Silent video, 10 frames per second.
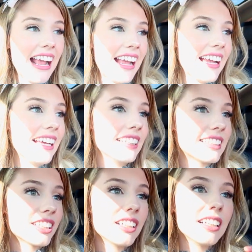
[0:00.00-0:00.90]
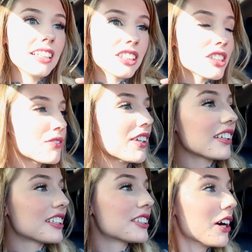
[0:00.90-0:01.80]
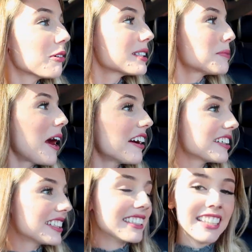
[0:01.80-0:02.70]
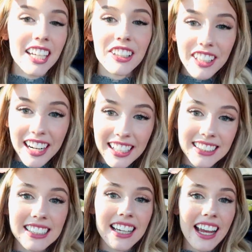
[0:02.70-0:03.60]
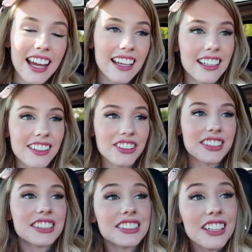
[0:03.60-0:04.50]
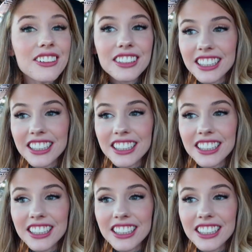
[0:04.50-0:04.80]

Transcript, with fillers: And just feeling so inspired to decorate and it looks so